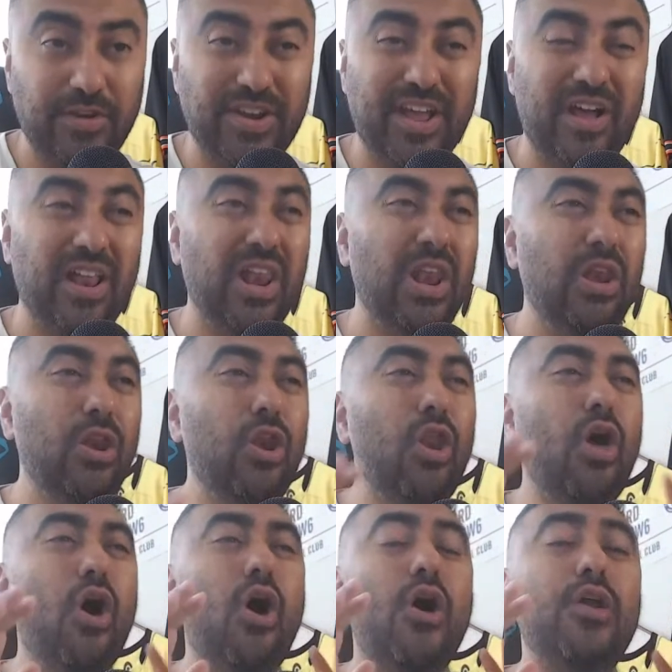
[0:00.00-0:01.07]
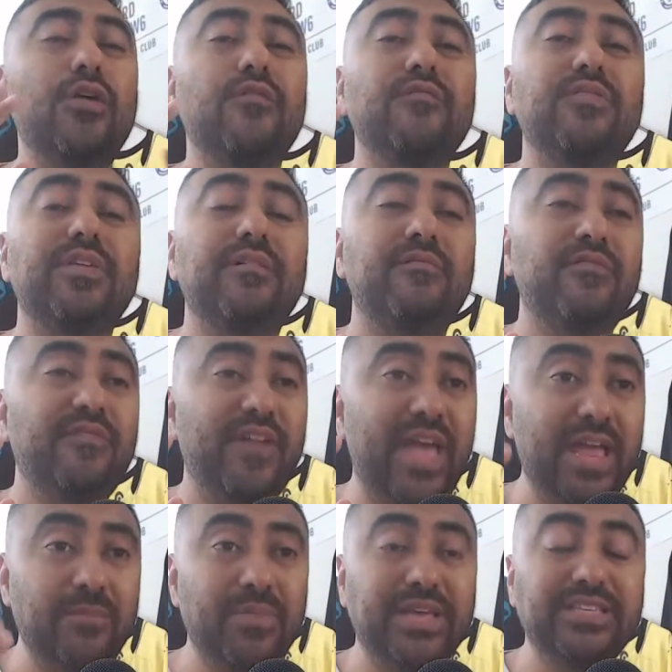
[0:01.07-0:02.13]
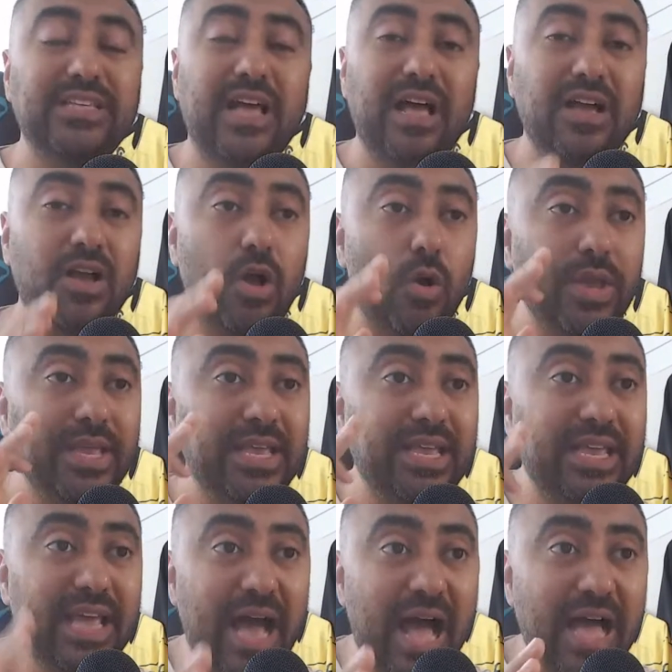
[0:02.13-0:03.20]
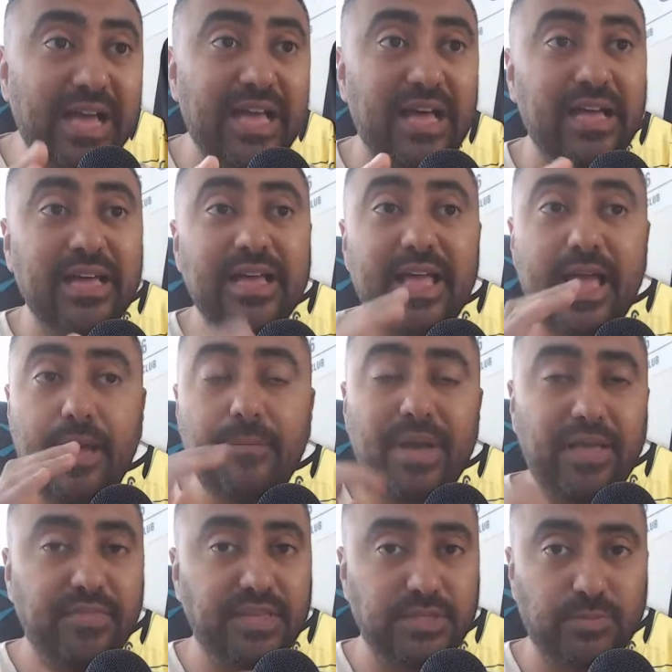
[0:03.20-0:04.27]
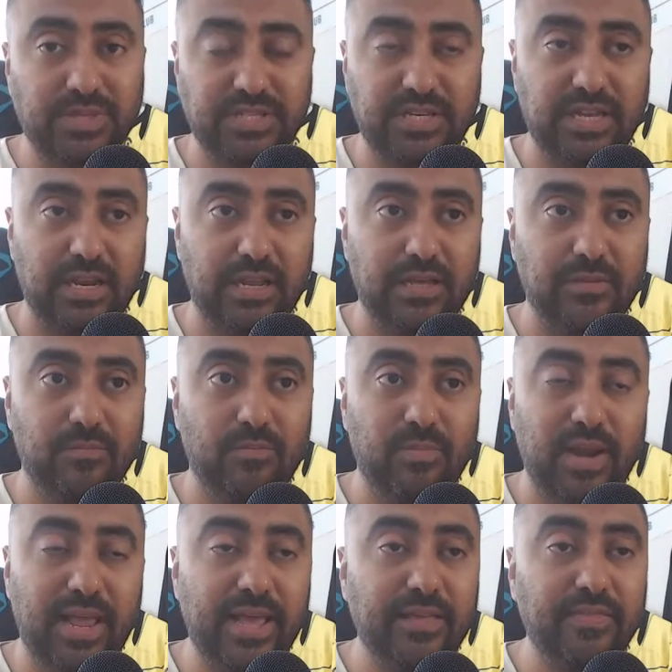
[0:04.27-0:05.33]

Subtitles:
Now, a lot of the fan base are going gaga about this particular player.